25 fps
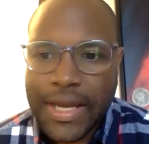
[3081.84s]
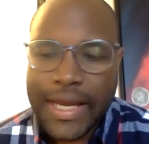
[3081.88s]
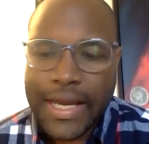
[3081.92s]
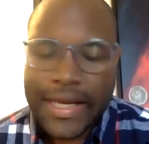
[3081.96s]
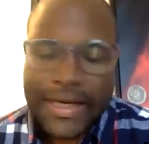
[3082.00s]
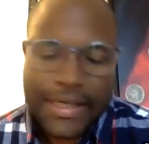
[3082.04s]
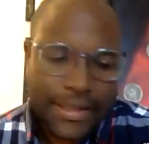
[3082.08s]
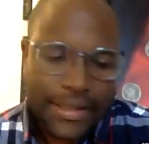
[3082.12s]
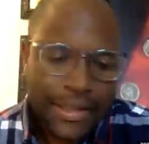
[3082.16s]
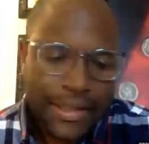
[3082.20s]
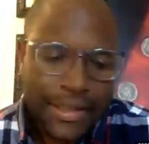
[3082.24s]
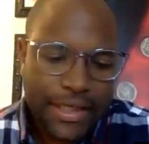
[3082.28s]

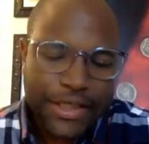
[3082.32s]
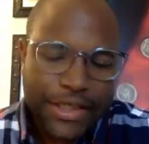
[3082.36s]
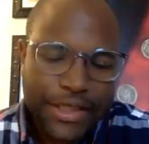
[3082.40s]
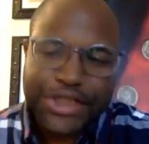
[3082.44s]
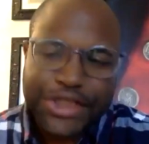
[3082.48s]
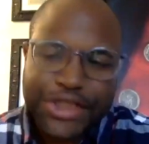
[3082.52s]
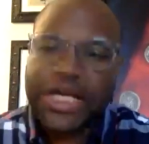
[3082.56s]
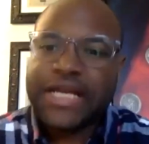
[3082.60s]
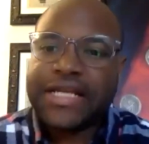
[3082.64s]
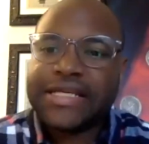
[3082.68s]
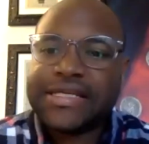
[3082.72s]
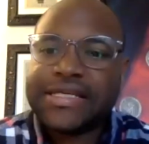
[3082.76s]
And
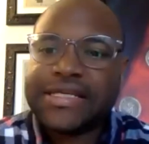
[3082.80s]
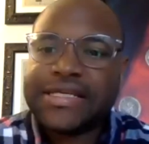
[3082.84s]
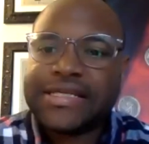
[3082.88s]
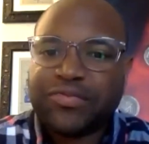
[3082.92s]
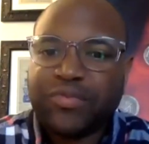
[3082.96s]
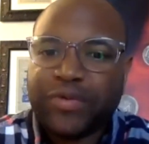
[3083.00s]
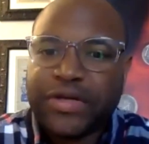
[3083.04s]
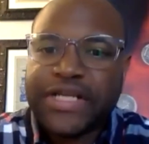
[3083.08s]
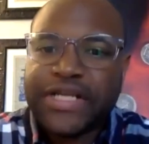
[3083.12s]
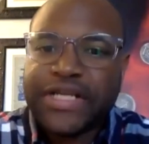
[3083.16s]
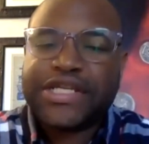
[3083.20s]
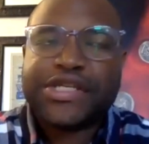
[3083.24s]
in
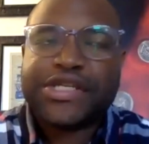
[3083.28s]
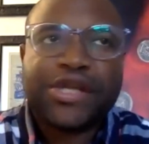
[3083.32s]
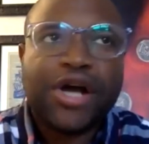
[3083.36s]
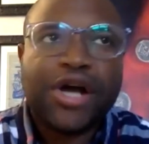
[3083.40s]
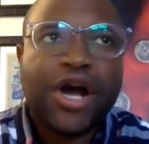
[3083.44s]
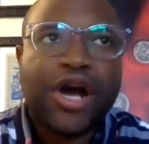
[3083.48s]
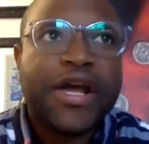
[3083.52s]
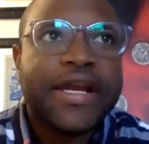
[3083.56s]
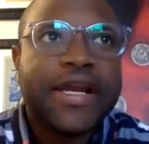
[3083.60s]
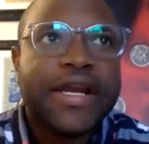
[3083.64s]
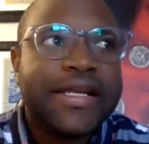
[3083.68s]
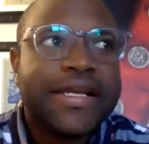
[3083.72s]
Genesis, when he
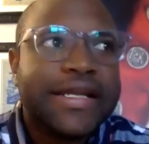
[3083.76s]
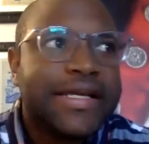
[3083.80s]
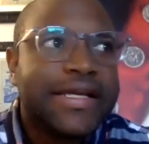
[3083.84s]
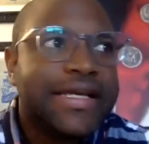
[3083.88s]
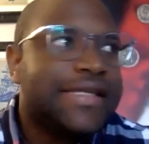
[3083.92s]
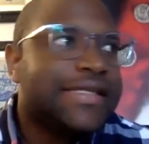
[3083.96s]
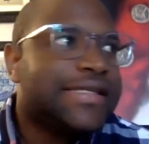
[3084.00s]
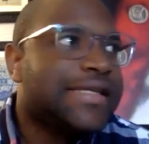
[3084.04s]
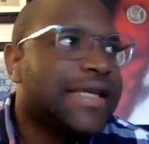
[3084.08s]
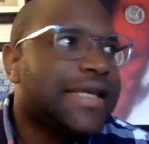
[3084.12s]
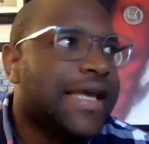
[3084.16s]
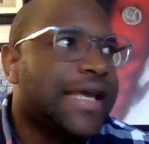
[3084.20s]
started,
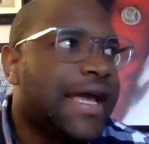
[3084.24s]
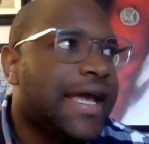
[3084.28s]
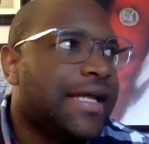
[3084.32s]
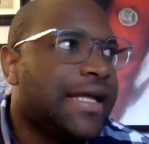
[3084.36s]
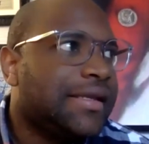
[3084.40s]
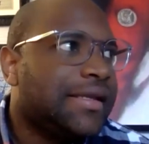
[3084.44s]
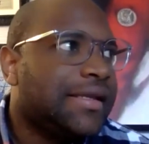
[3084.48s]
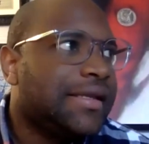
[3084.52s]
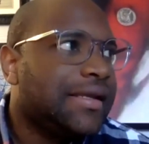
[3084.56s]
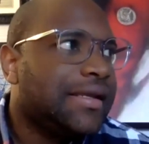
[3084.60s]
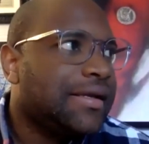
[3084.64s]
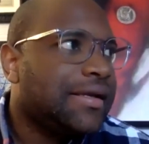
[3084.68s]
he
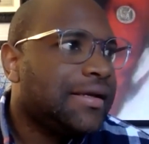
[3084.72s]
said